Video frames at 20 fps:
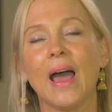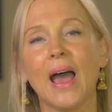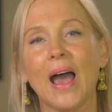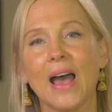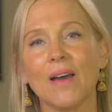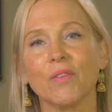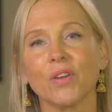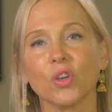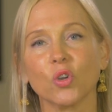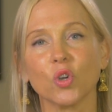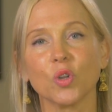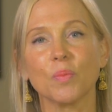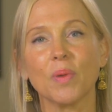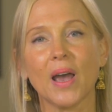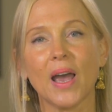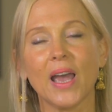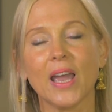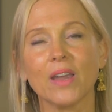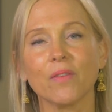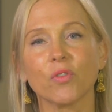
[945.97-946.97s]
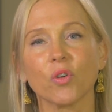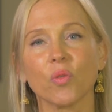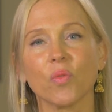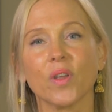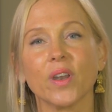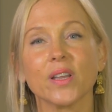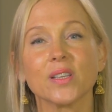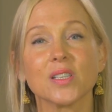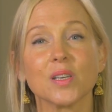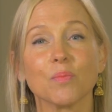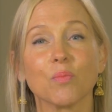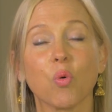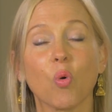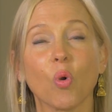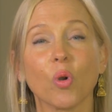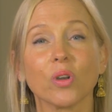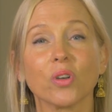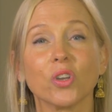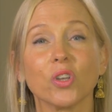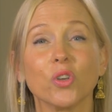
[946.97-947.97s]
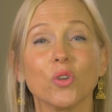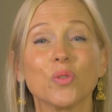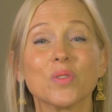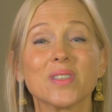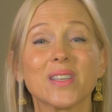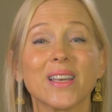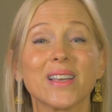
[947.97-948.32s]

having good behavior, that it's important to use